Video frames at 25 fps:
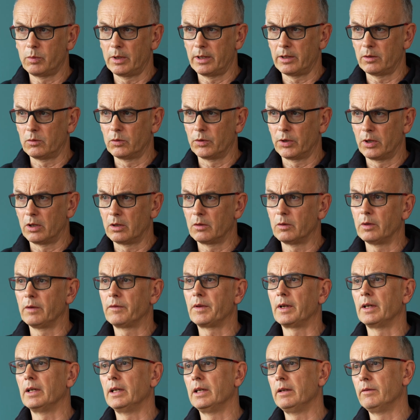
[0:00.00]
with it or not, or if
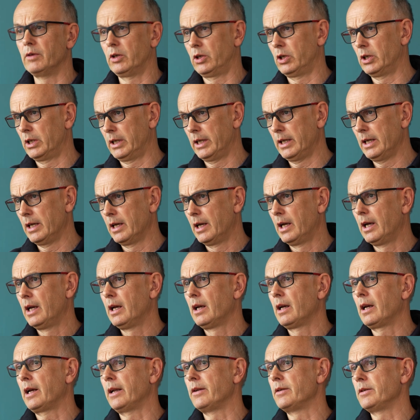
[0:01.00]
they leave early.
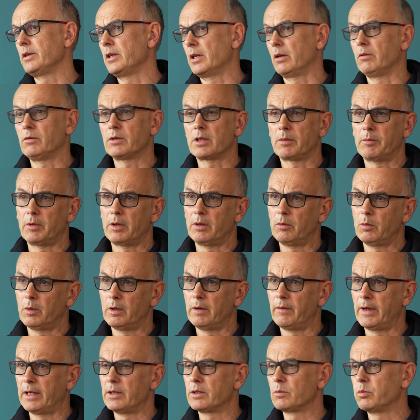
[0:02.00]
And some of the
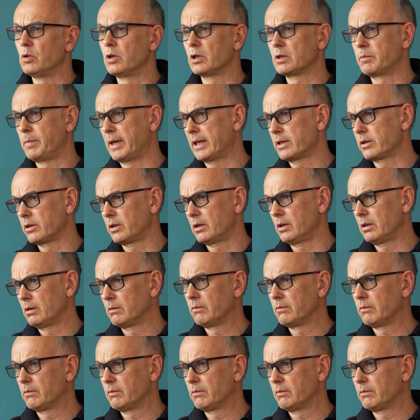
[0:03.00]
events worked better